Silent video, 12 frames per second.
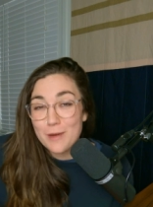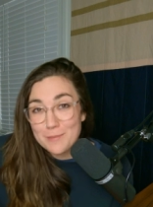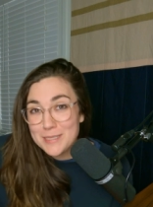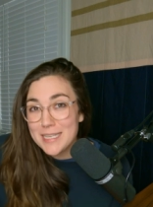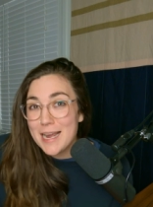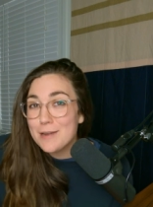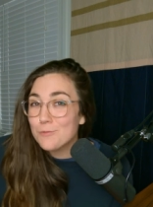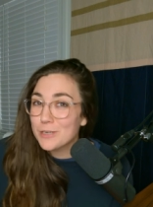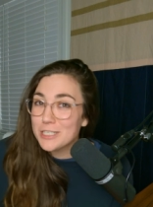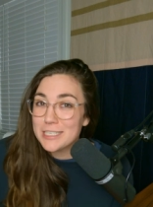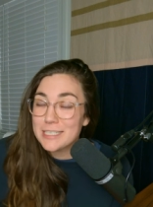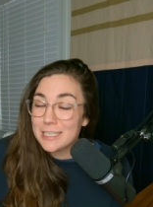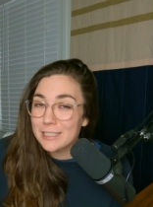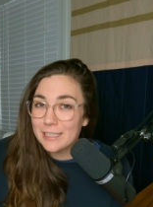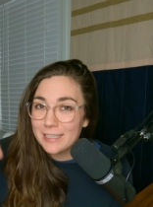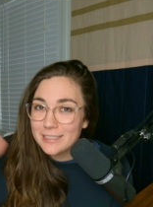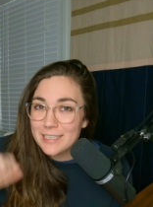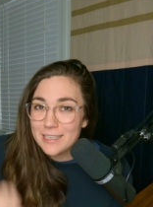website, which is
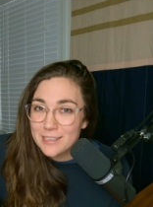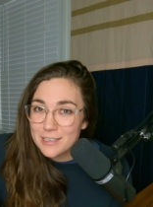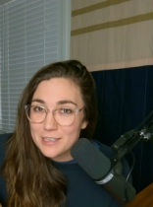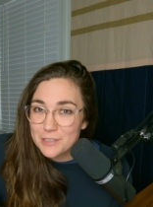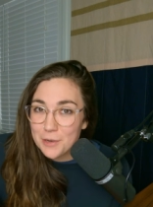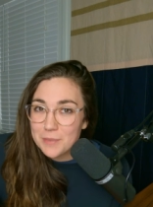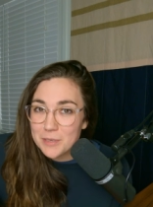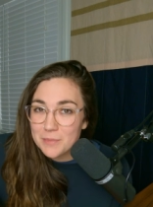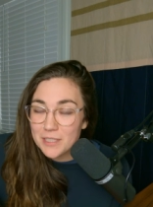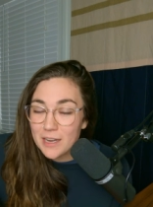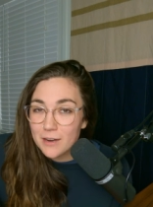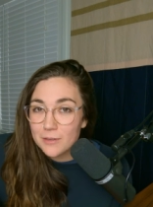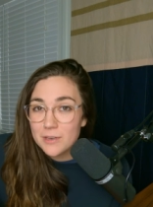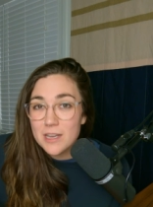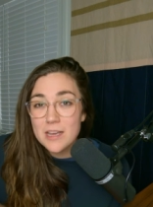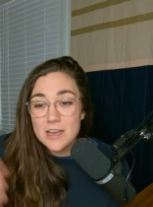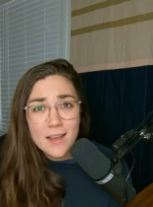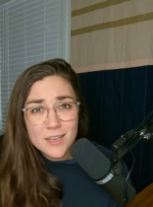linked in the description below.
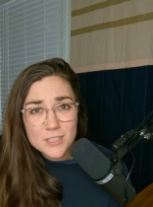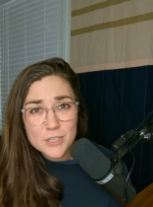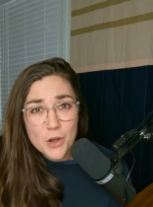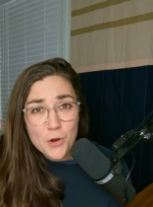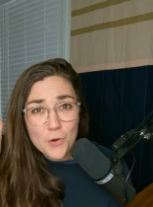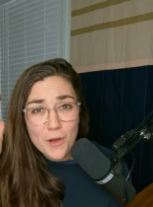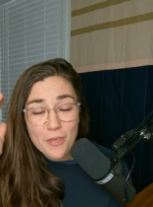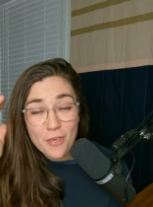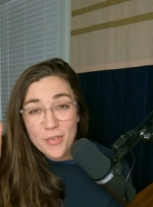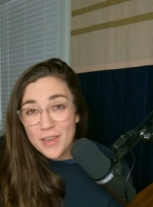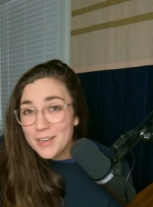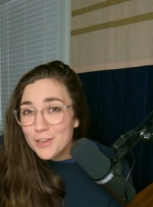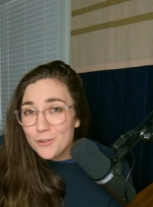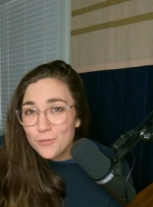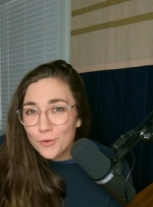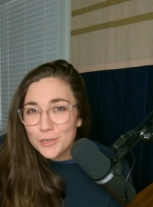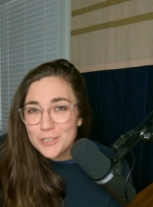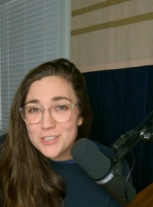So thank you,
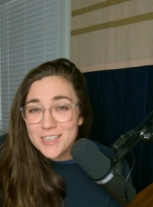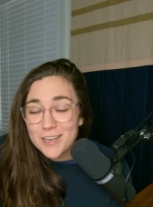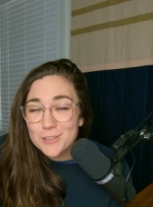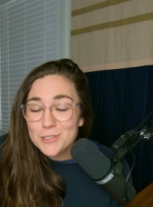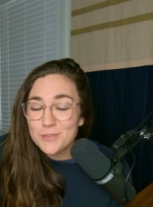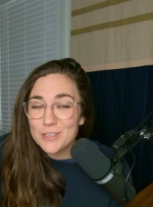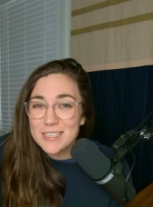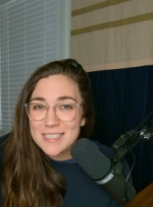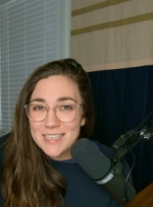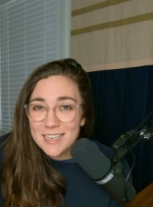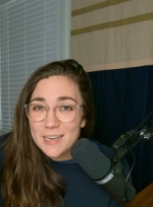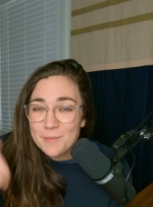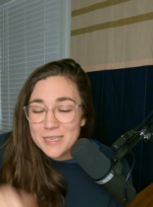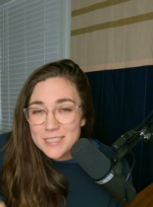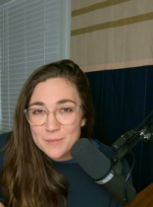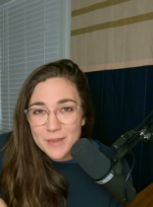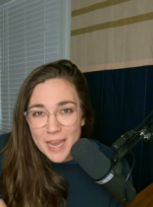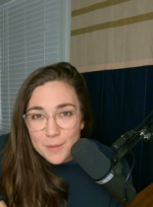Forager Cycles, for sending me
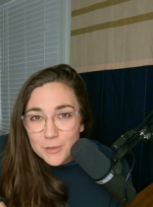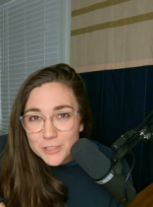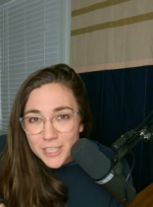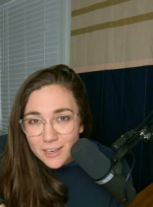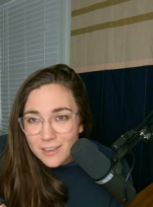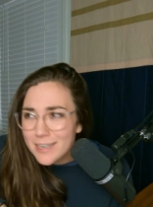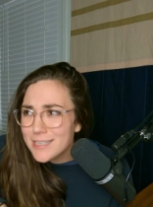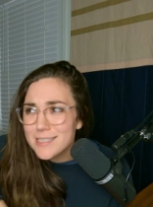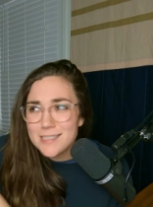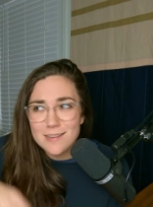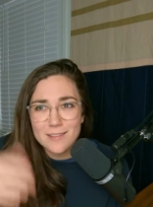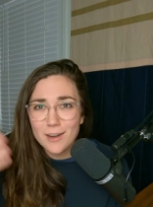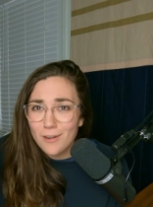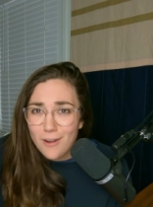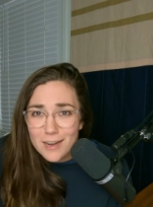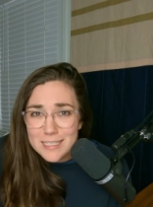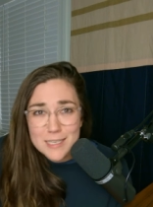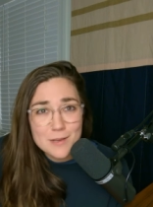some cable cherries. They're
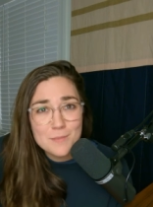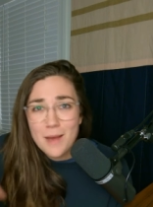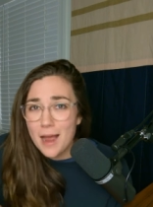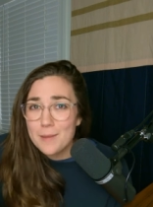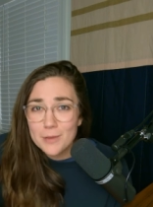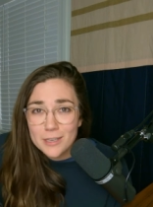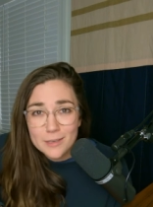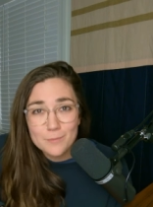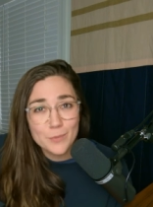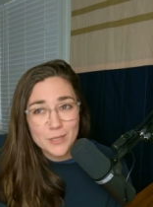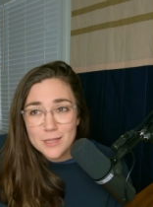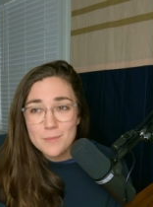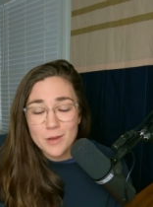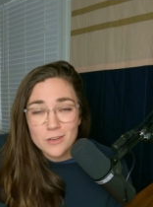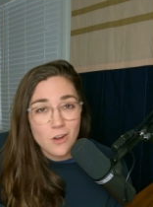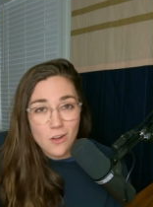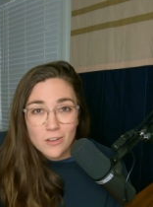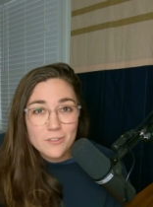awesome. I'm gonna put them
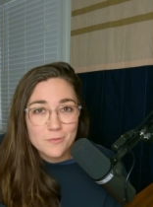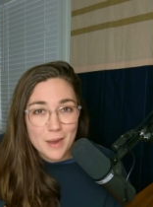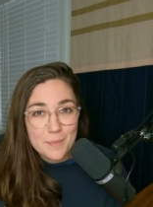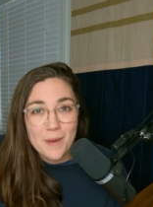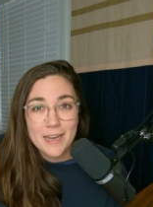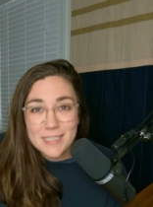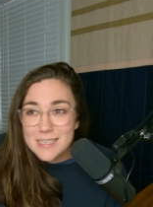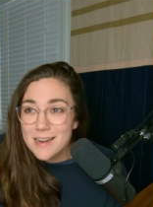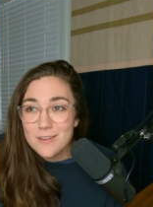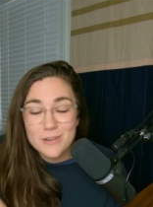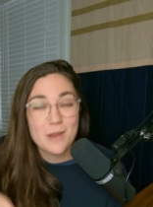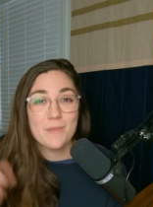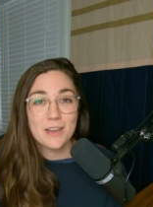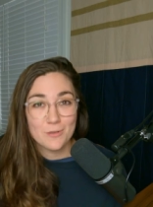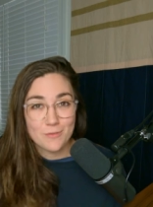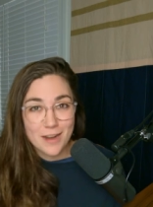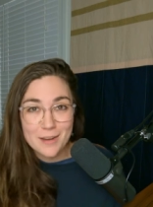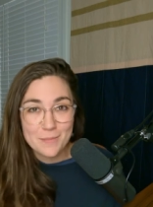on all of my bikes now, and I'm gonna
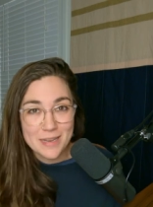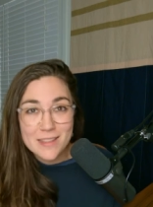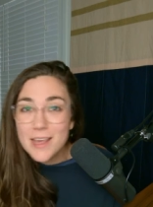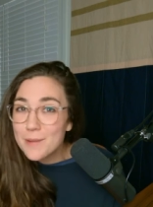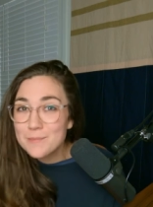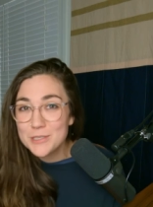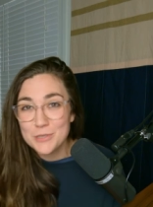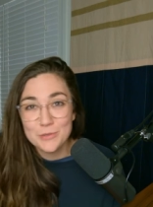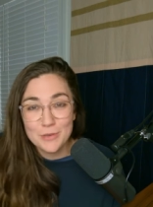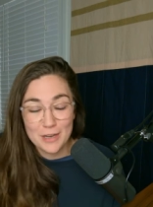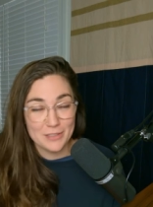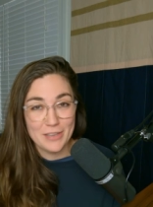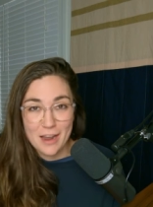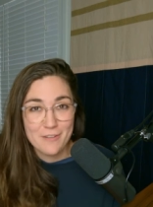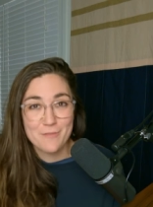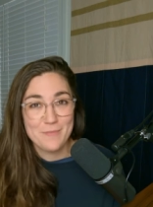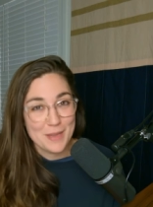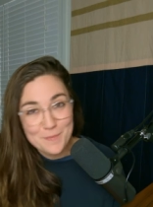recommend them to a lot
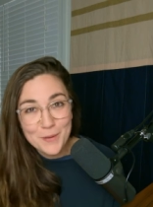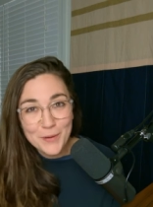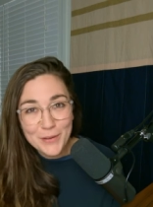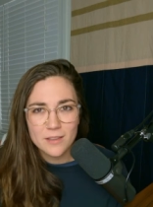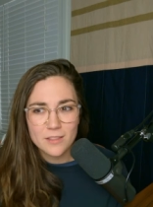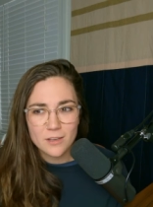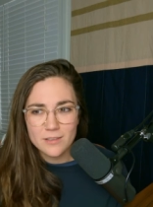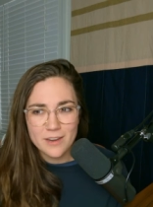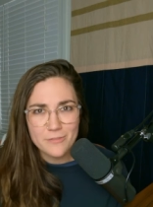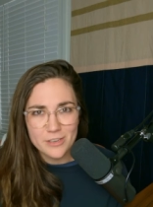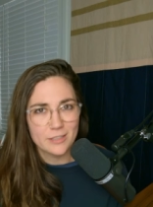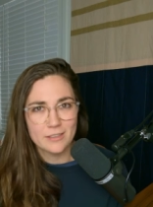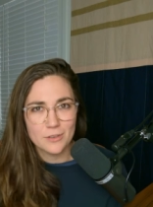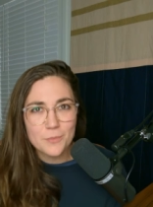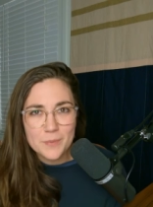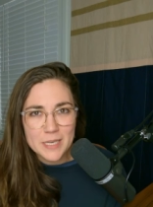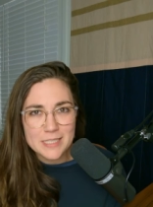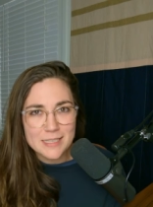of people. They're nifty little
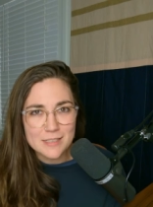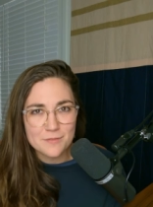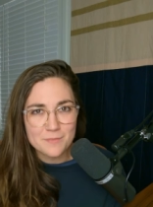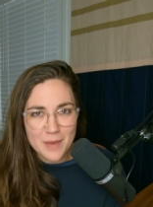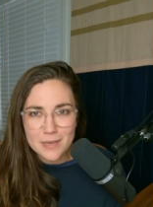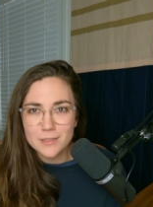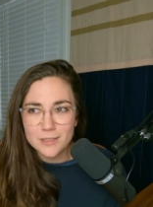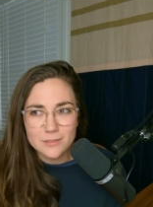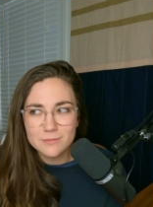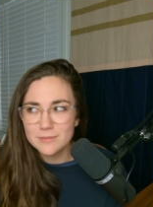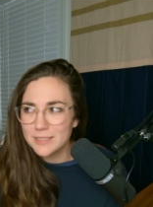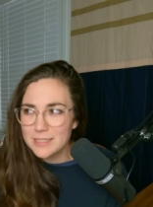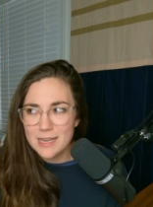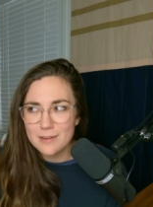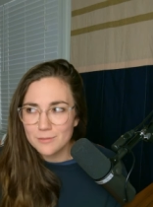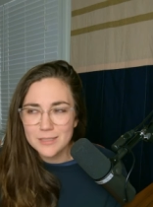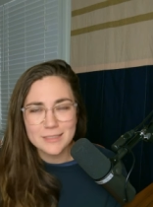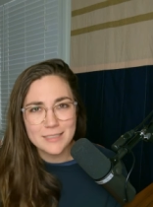pieces of metal. It's like
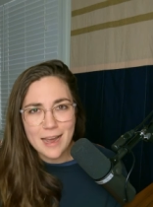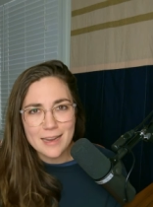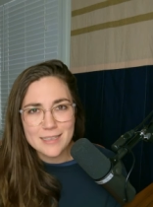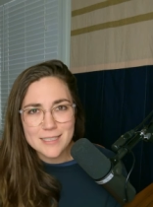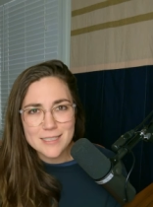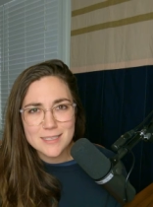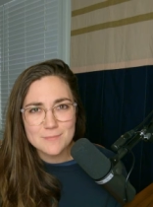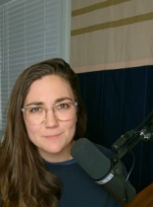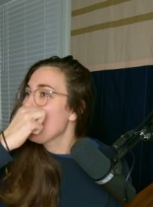really nice.